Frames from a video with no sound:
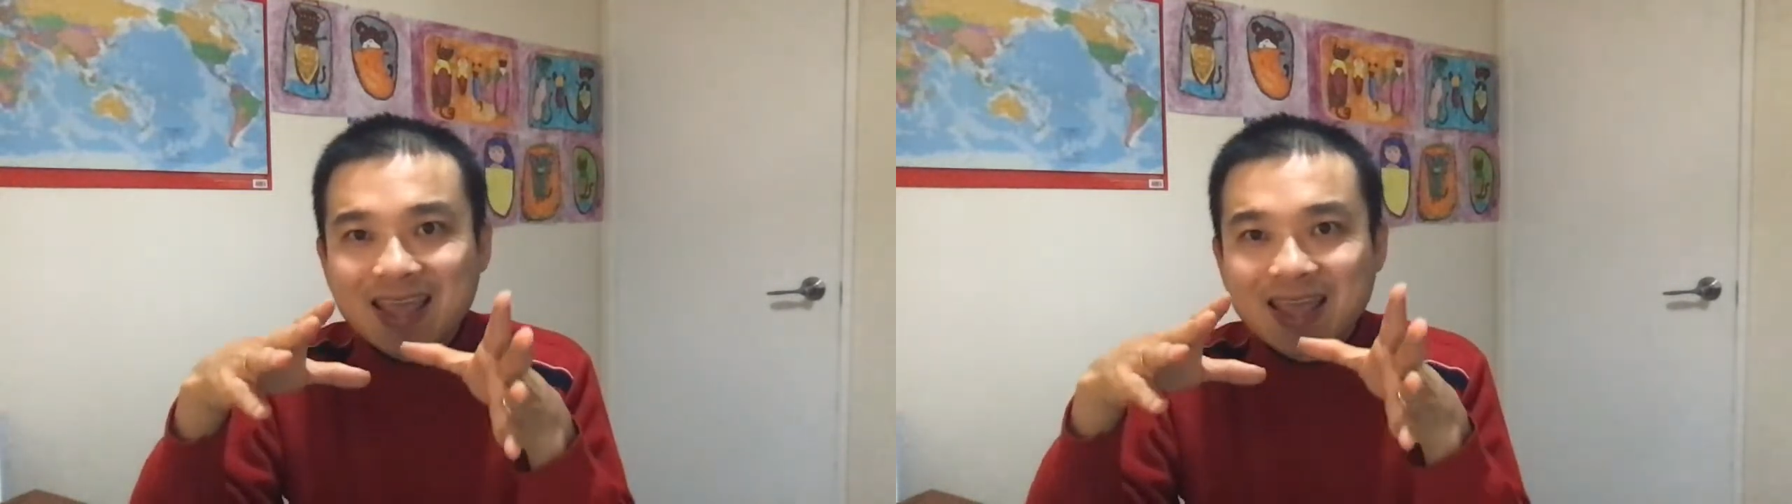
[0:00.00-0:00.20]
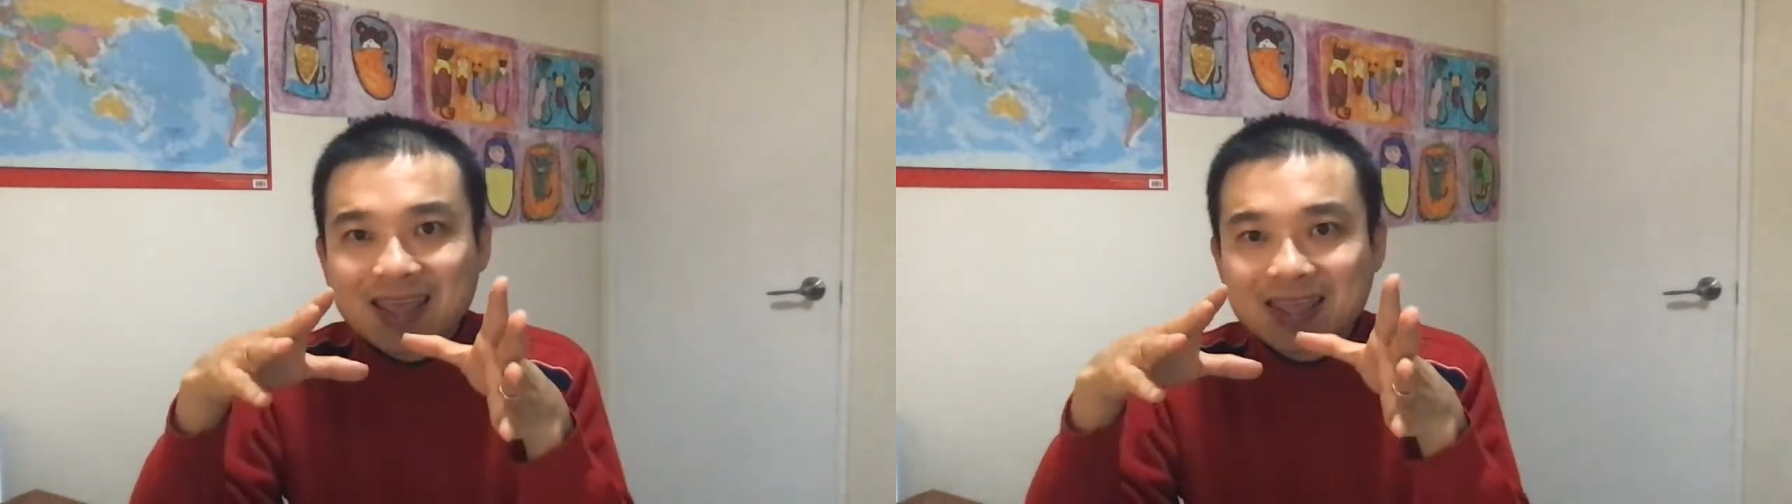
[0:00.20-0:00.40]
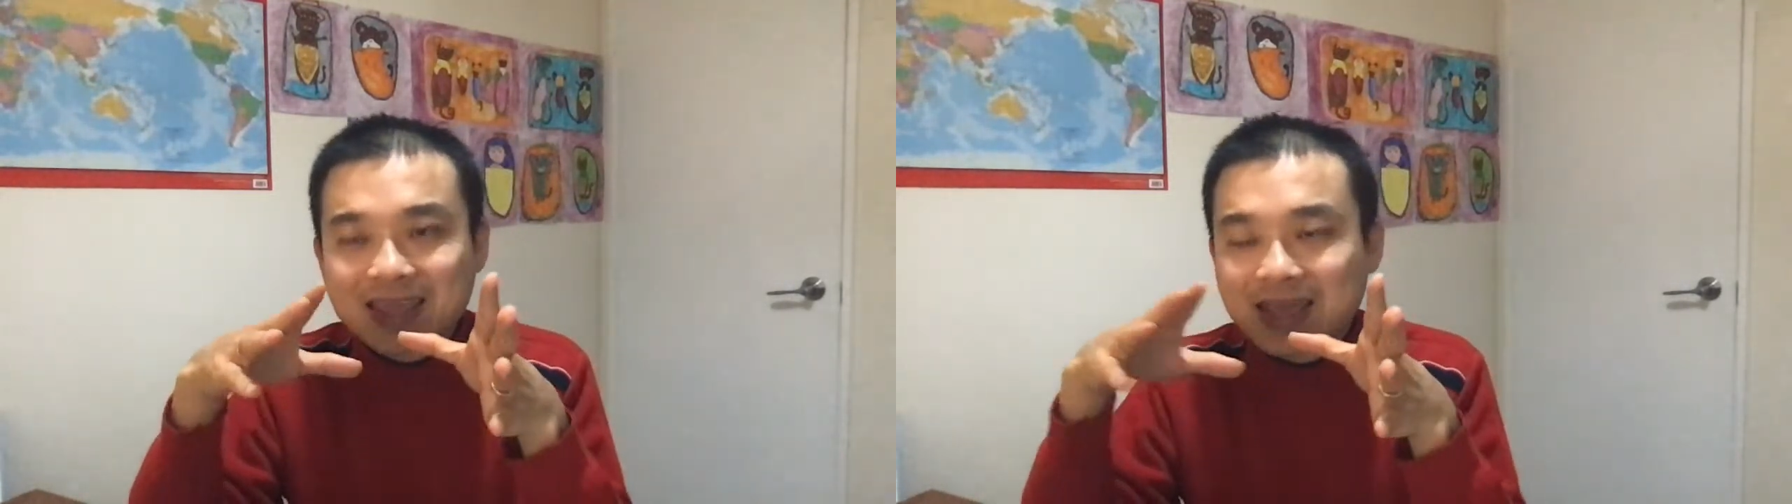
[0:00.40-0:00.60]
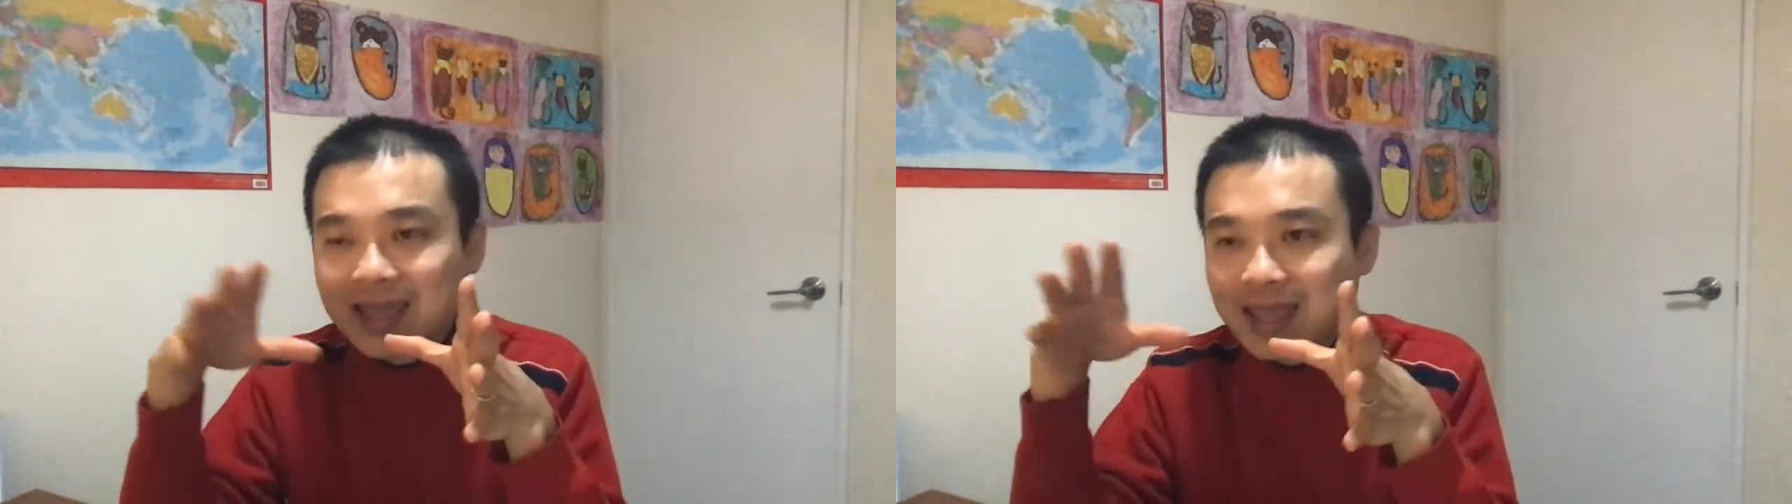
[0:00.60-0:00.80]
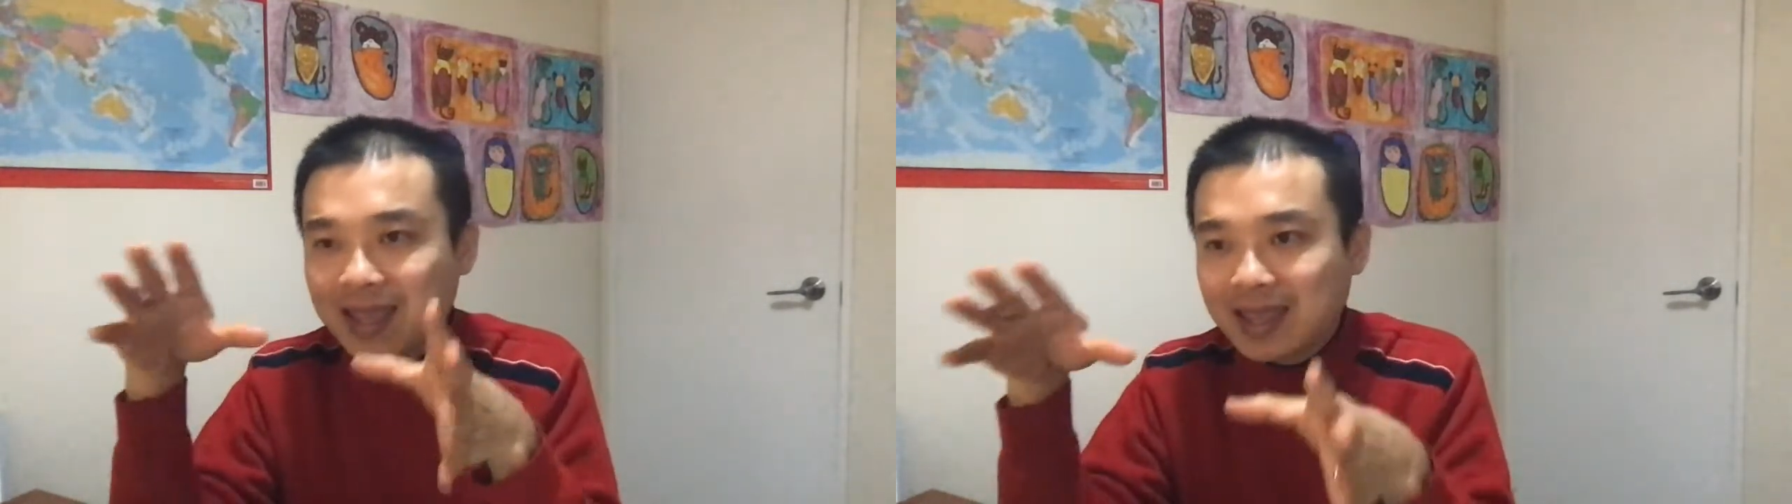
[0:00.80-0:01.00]

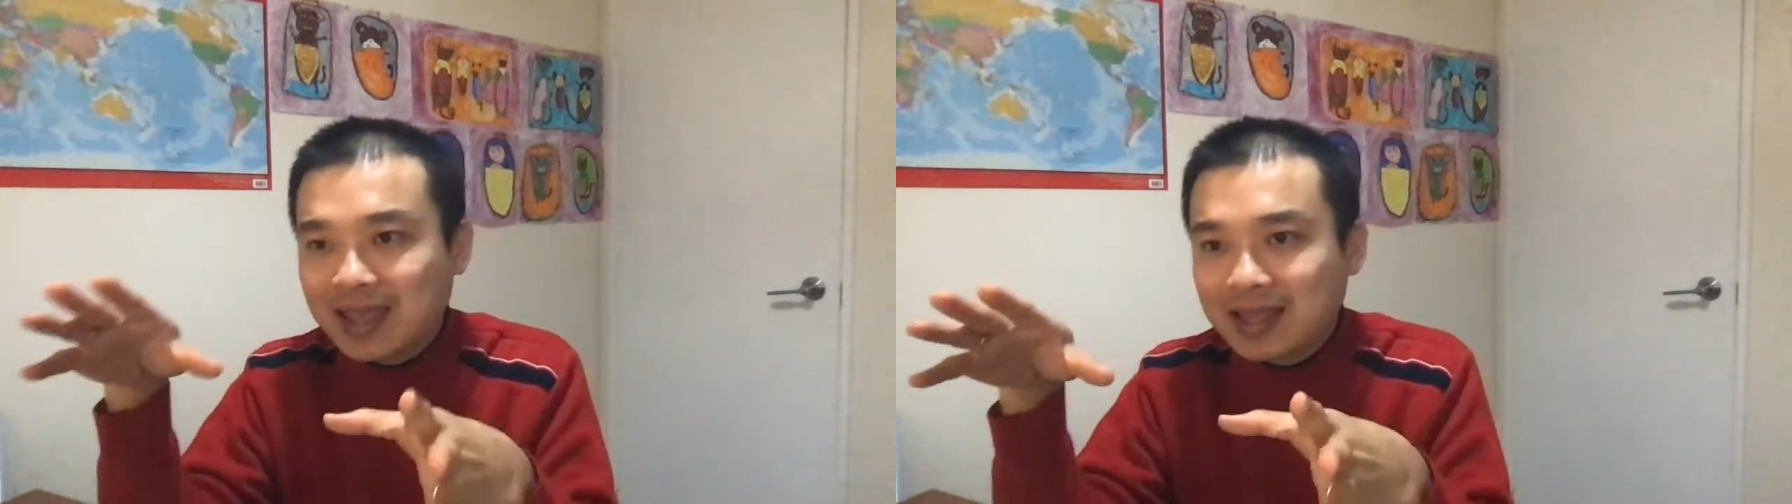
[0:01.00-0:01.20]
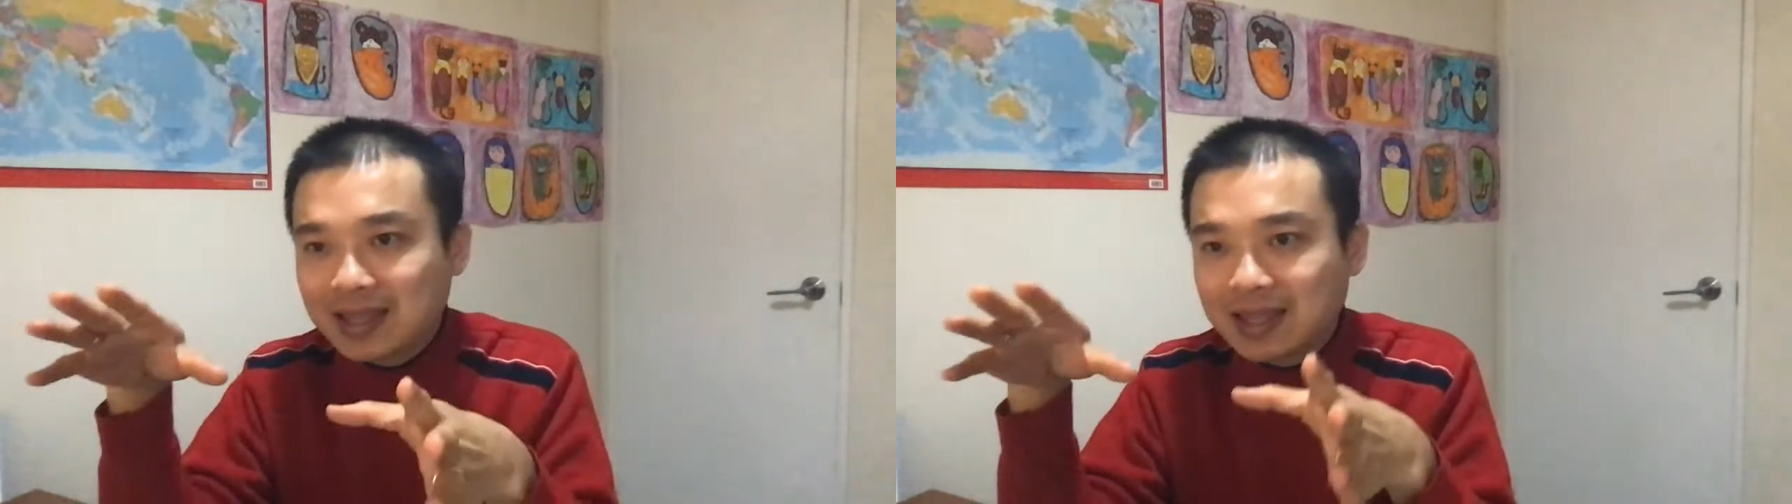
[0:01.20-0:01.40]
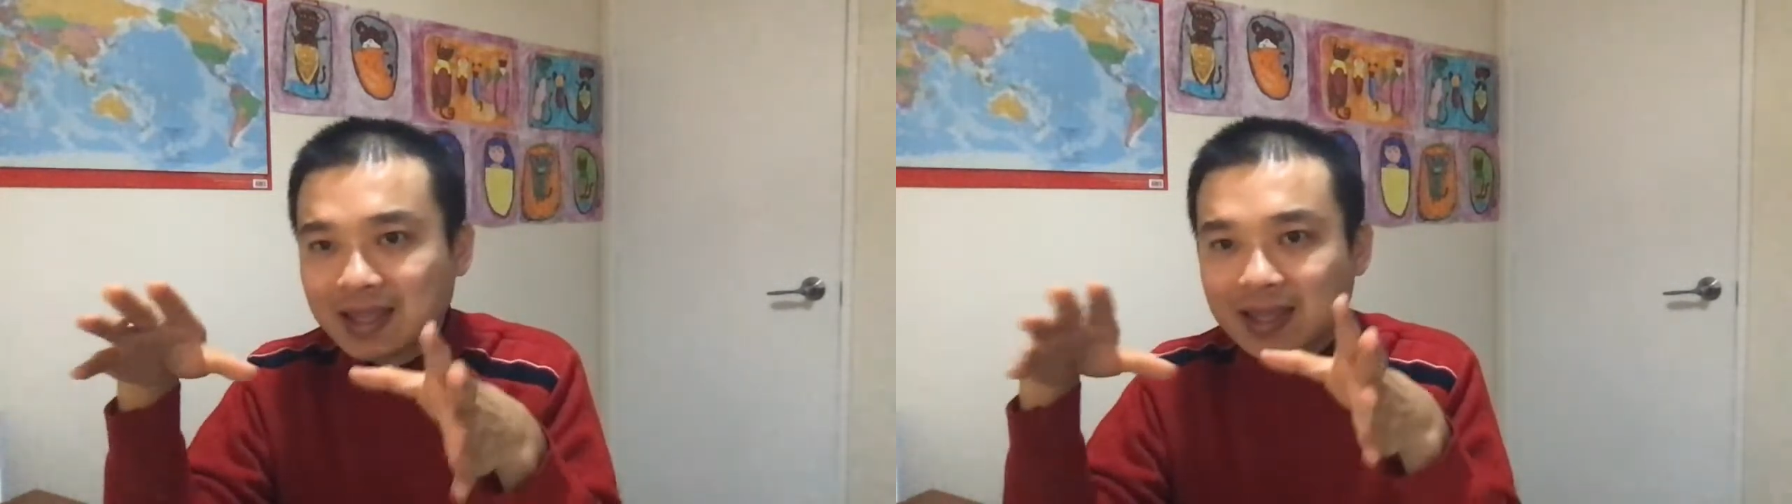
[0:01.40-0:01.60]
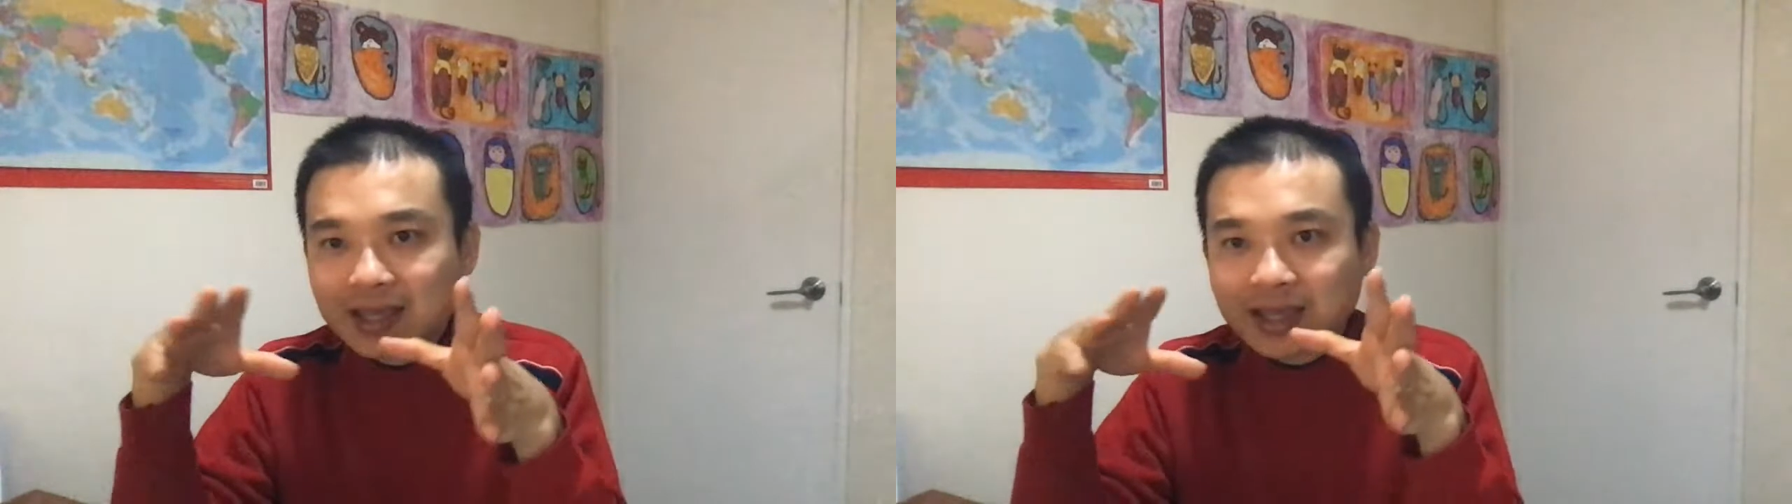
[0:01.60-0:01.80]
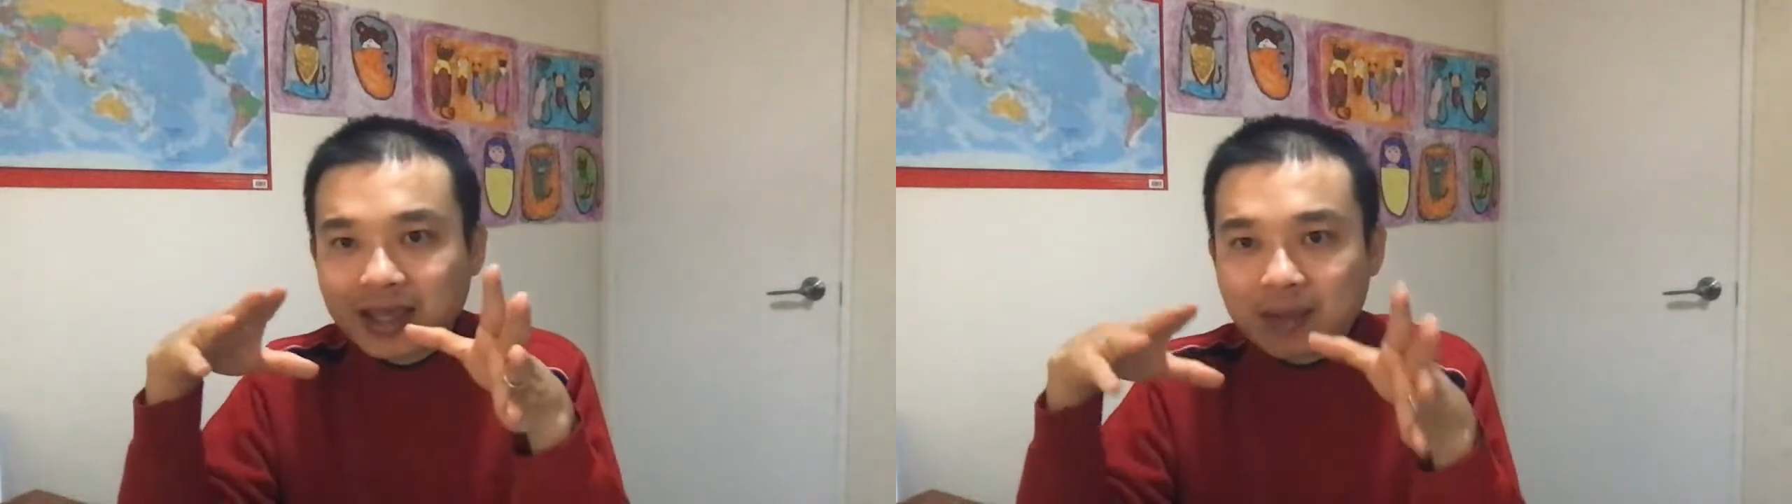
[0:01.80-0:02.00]

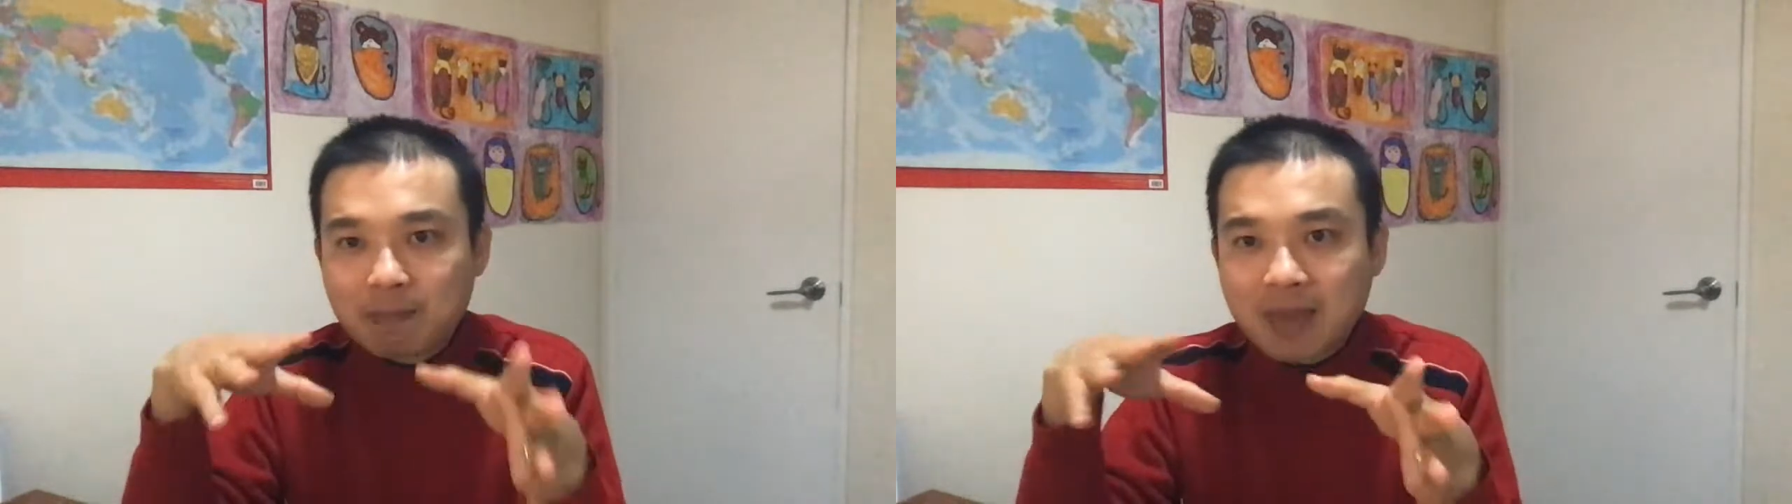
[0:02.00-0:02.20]
it